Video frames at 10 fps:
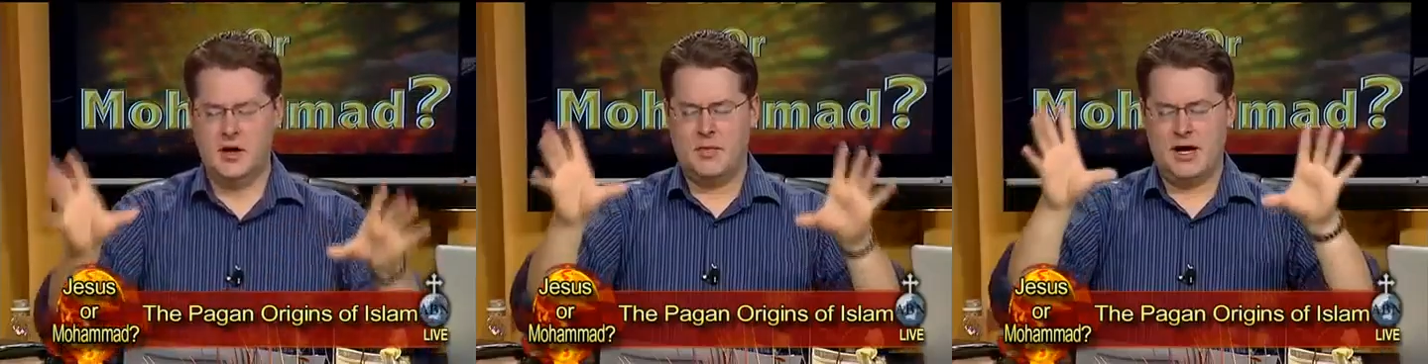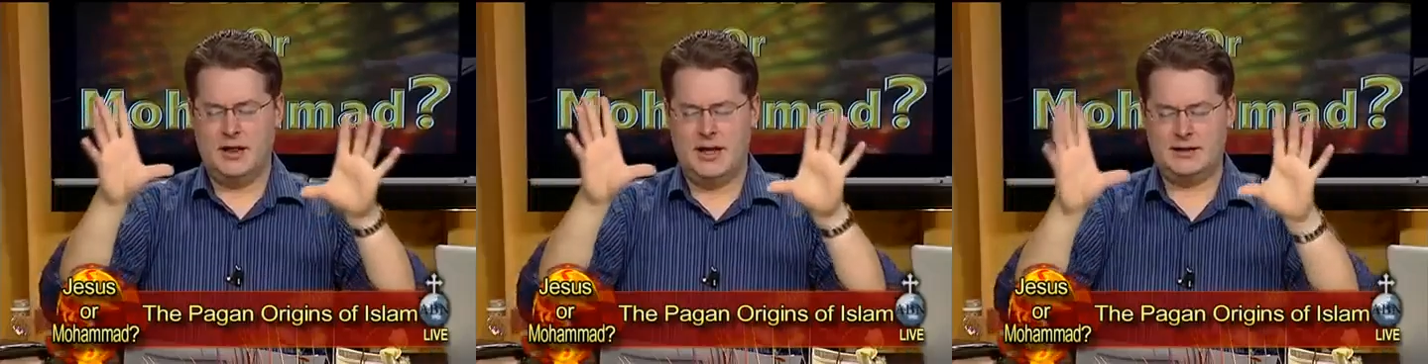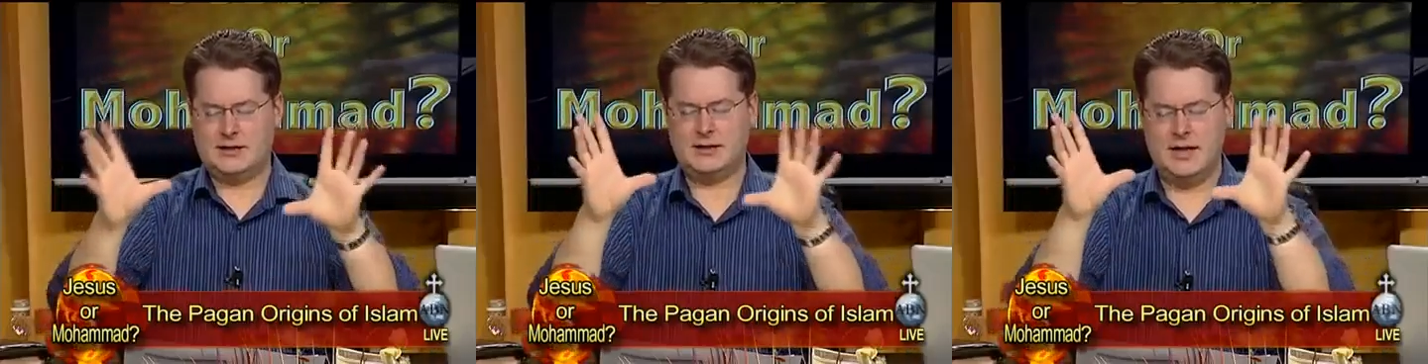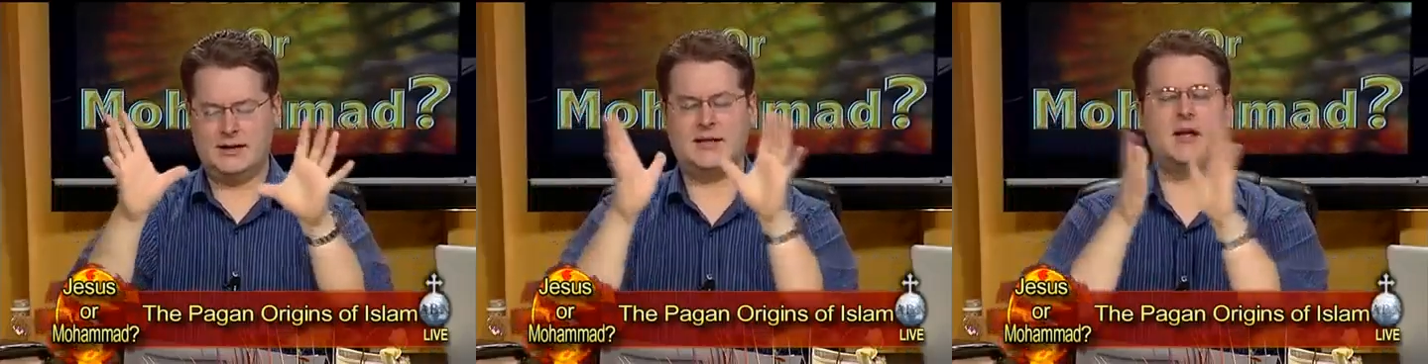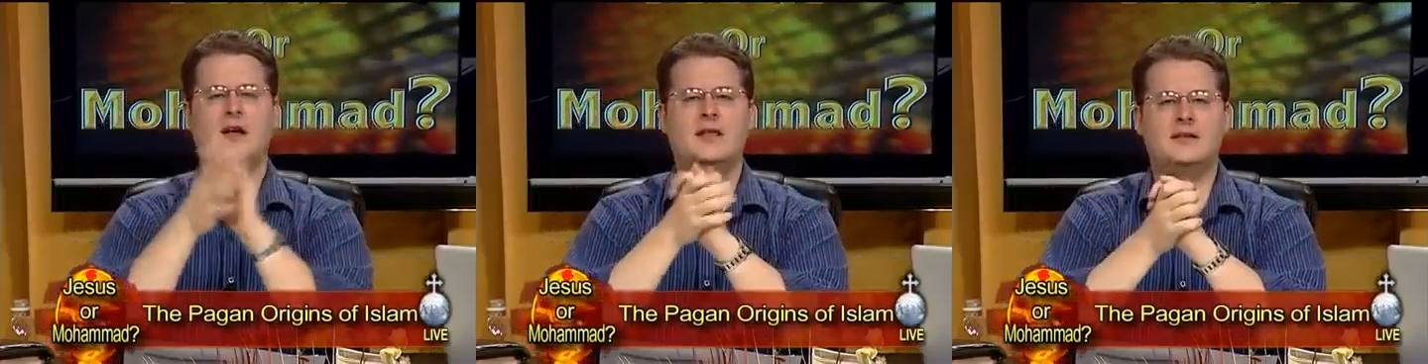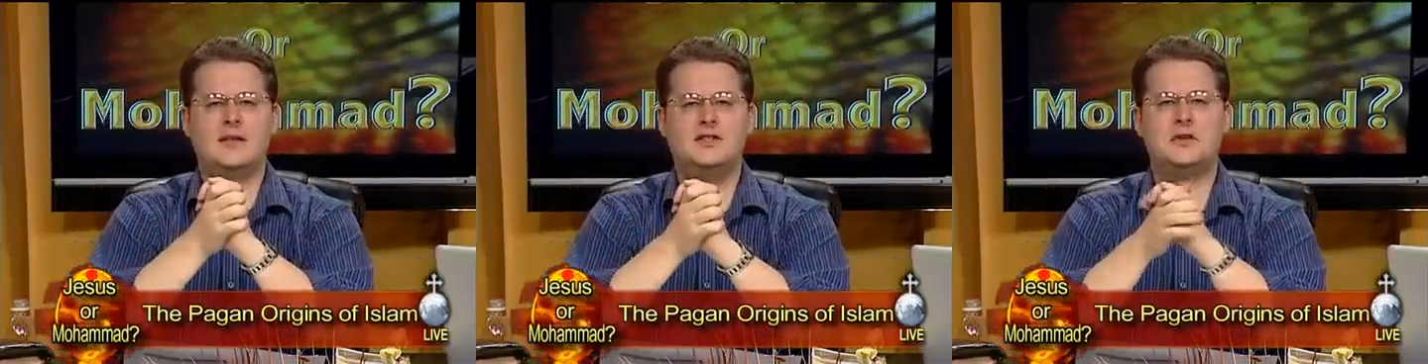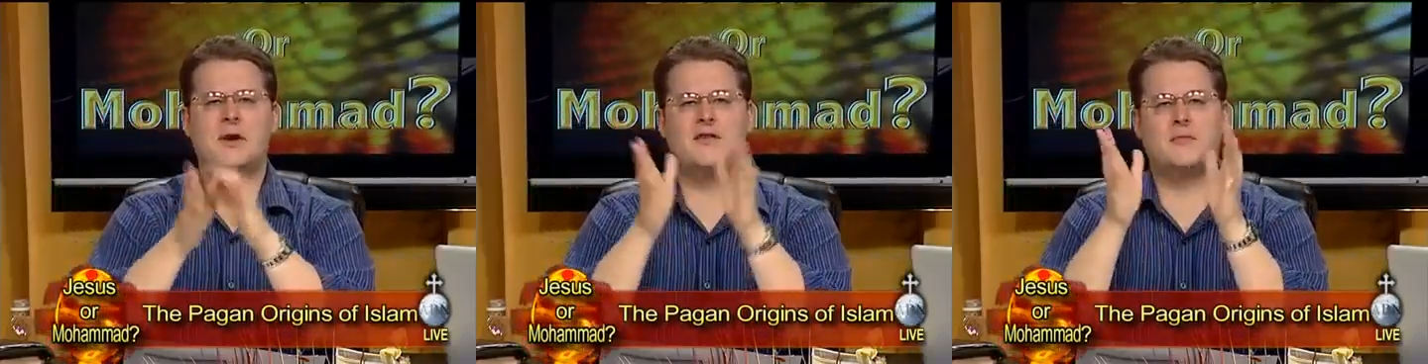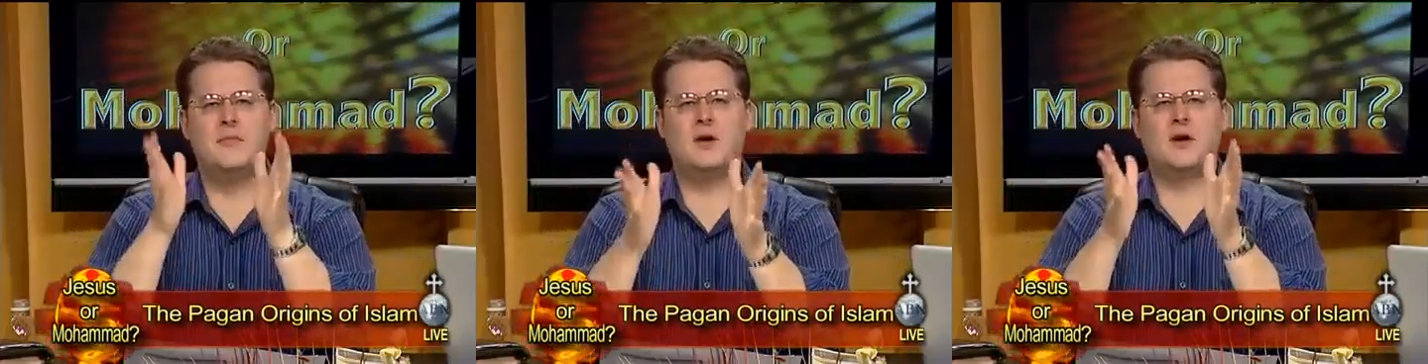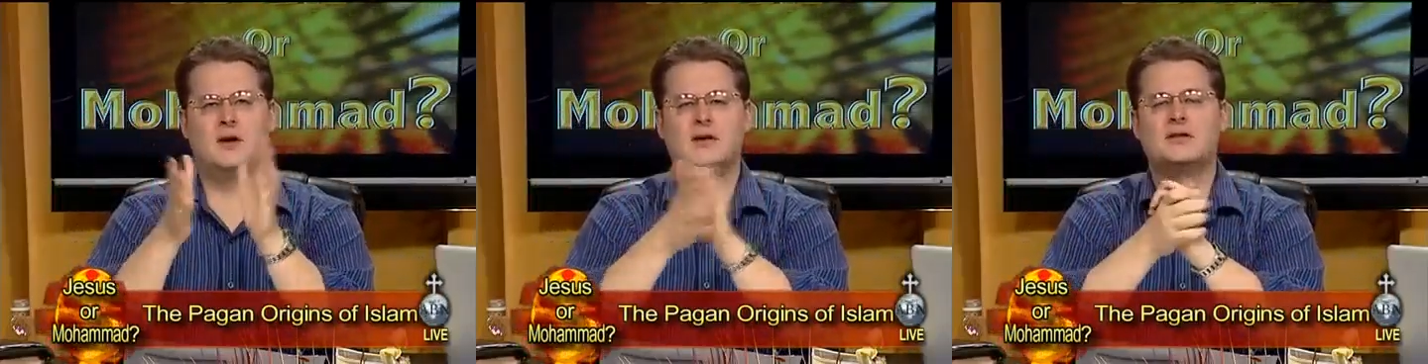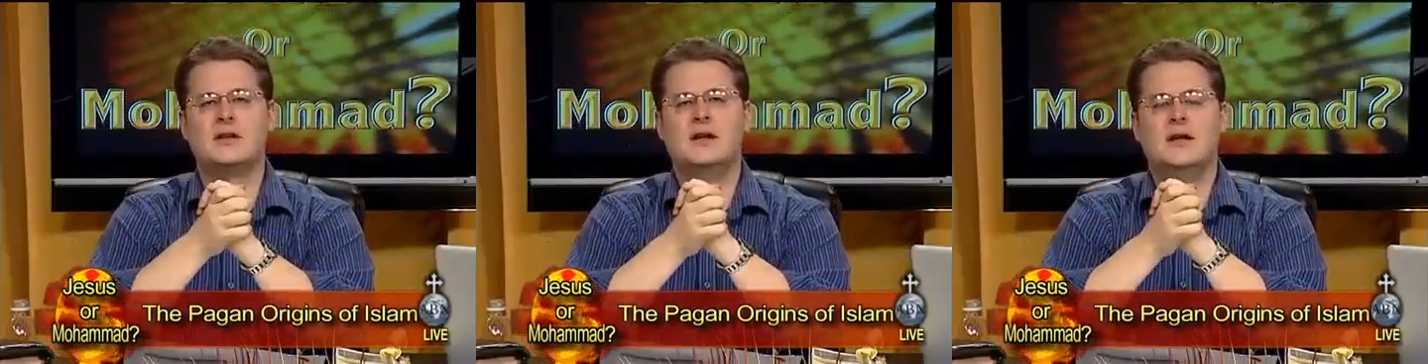But let's get on this issue of miracles.